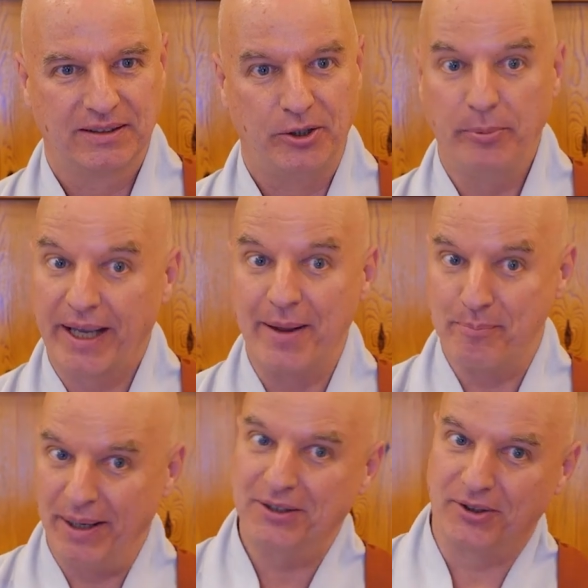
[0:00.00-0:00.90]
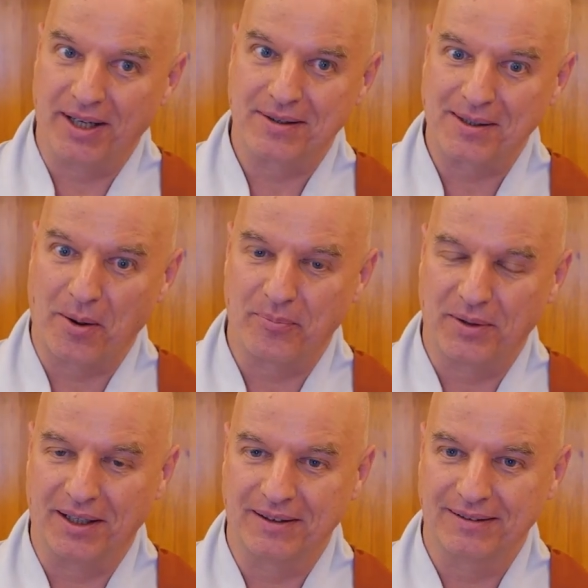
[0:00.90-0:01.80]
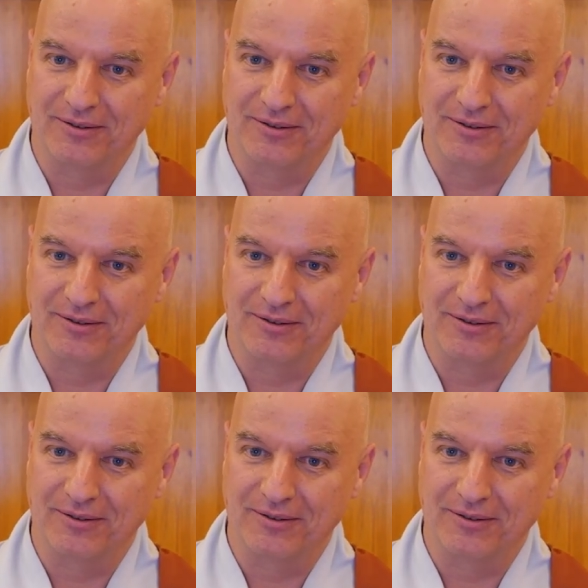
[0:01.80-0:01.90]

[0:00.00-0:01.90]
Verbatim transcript: You became better at something,